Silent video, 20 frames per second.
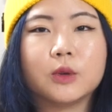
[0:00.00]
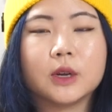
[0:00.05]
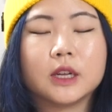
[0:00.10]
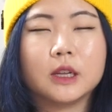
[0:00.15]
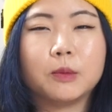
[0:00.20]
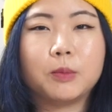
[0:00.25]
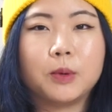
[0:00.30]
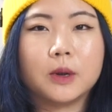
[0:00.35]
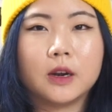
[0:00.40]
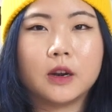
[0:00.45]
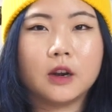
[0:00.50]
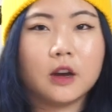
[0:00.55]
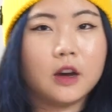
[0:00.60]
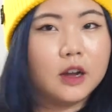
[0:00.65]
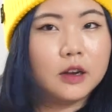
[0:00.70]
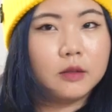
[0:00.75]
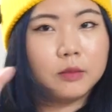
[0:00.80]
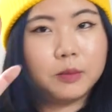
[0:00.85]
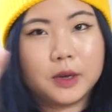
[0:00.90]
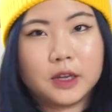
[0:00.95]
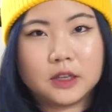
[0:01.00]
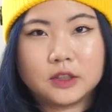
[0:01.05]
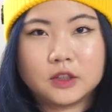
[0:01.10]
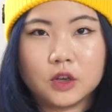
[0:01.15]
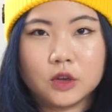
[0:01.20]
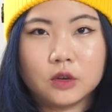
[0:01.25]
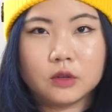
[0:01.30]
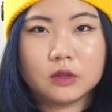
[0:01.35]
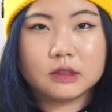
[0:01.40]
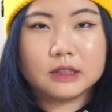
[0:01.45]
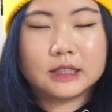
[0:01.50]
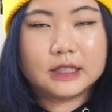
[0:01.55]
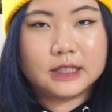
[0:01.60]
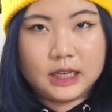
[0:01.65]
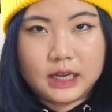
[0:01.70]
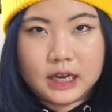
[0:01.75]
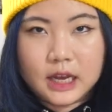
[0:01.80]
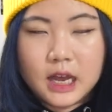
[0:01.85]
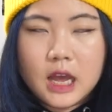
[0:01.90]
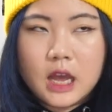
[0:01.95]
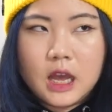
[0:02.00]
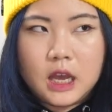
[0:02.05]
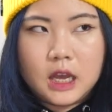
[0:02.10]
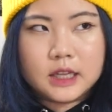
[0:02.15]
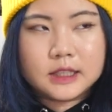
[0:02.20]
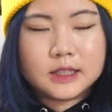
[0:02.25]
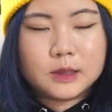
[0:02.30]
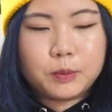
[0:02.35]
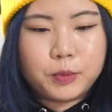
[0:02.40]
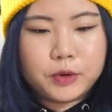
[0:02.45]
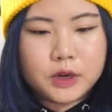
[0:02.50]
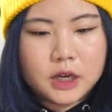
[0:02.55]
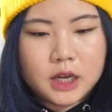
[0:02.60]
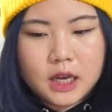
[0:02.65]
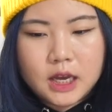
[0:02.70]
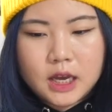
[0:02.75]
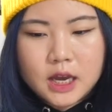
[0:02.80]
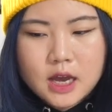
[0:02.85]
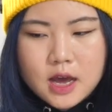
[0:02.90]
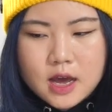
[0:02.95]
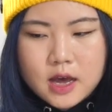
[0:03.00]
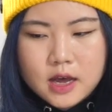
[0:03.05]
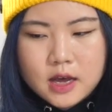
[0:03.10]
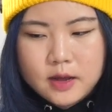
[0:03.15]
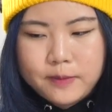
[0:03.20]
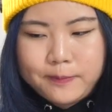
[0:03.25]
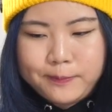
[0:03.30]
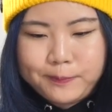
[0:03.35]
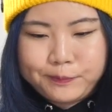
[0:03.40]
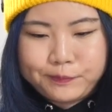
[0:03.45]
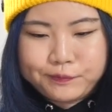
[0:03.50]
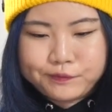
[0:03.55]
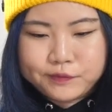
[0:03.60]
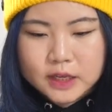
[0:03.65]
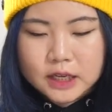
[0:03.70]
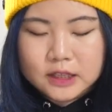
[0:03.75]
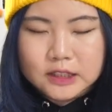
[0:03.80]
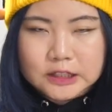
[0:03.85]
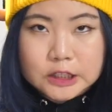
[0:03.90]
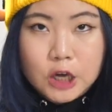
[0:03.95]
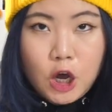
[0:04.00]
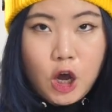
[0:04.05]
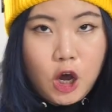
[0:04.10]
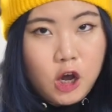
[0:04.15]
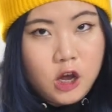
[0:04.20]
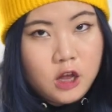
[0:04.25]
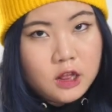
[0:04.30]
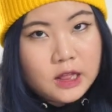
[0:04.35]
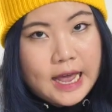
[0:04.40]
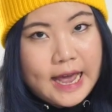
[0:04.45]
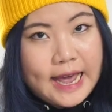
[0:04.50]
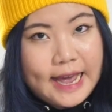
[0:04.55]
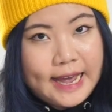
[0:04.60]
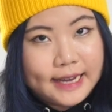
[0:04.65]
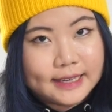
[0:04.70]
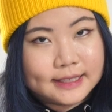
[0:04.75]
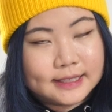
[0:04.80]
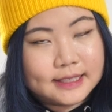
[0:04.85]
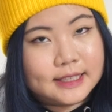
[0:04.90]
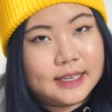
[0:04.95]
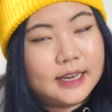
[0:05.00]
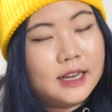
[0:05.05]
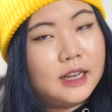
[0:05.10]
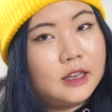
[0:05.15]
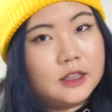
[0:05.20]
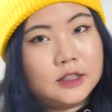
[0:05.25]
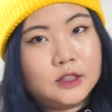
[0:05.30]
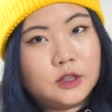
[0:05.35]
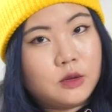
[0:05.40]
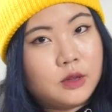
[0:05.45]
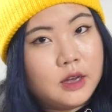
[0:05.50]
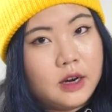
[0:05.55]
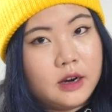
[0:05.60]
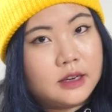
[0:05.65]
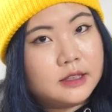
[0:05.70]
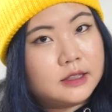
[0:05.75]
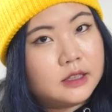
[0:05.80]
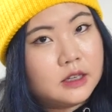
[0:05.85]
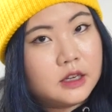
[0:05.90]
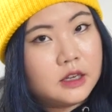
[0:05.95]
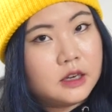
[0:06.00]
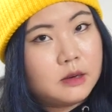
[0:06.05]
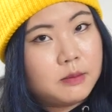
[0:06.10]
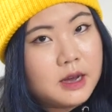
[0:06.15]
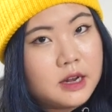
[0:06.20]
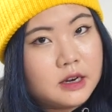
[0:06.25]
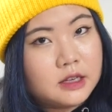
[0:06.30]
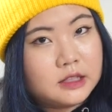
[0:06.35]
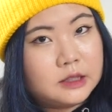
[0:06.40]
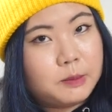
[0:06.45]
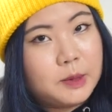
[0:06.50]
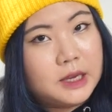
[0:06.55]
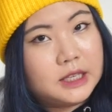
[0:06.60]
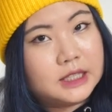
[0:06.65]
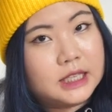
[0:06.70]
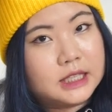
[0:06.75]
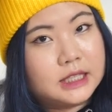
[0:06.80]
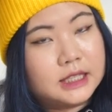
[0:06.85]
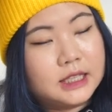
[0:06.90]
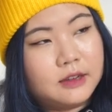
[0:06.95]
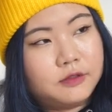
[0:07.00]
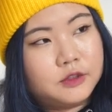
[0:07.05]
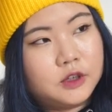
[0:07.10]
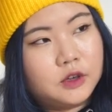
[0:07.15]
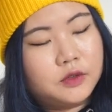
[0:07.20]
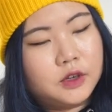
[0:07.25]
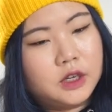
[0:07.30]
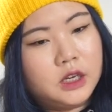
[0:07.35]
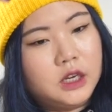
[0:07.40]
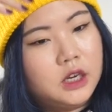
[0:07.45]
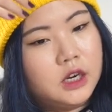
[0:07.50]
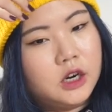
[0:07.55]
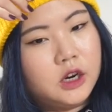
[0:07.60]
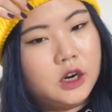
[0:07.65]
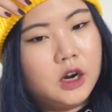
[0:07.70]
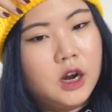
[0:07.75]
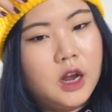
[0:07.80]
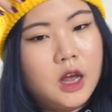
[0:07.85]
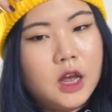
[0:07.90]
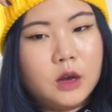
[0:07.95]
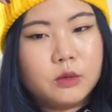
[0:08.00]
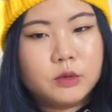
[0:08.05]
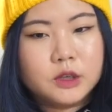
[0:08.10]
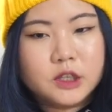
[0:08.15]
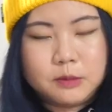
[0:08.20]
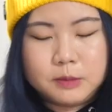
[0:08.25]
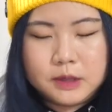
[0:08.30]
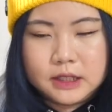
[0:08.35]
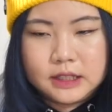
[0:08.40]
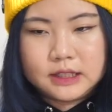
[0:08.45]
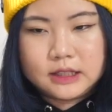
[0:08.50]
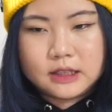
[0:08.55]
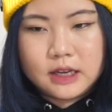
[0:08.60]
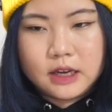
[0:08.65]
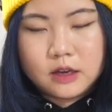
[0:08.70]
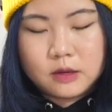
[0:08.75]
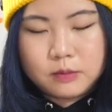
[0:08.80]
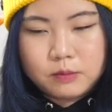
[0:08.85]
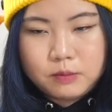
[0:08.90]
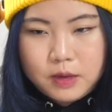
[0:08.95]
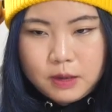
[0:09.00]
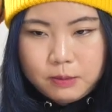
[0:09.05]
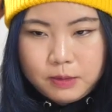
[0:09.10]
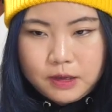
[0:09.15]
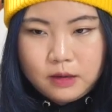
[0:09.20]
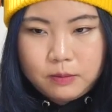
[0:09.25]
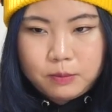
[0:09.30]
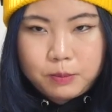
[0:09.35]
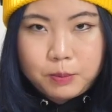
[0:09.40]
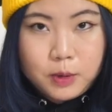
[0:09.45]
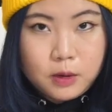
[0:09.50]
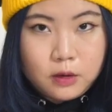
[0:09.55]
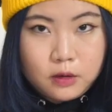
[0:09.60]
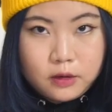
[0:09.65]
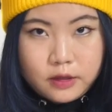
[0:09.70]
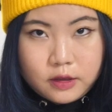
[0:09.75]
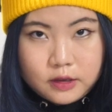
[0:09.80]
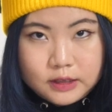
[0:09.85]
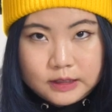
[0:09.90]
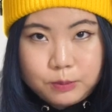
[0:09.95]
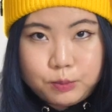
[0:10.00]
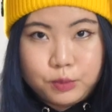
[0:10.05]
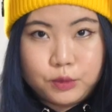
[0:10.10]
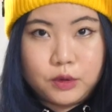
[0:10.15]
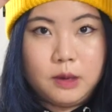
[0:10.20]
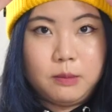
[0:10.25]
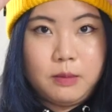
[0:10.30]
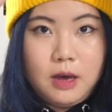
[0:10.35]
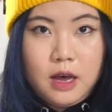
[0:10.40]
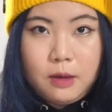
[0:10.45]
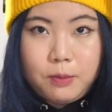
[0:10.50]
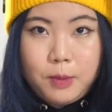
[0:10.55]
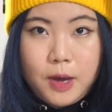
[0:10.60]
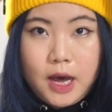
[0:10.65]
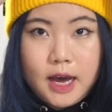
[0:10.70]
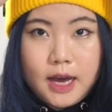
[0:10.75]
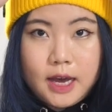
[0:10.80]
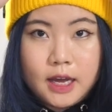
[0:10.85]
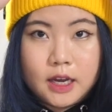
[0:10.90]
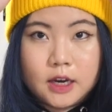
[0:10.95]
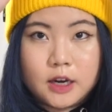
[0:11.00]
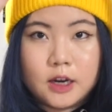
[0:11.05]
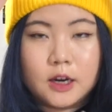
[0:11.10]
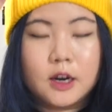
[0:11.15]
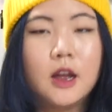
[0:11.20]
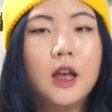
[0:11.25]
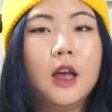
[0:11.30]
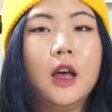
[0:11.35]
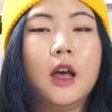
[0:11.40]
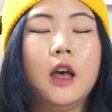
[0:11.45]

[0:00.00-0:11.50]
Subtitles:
quickly put it on, but so you can see it's a pretty tall hat. So there is a good amount of space that's left over here, which means I could maybe pull this brim up higher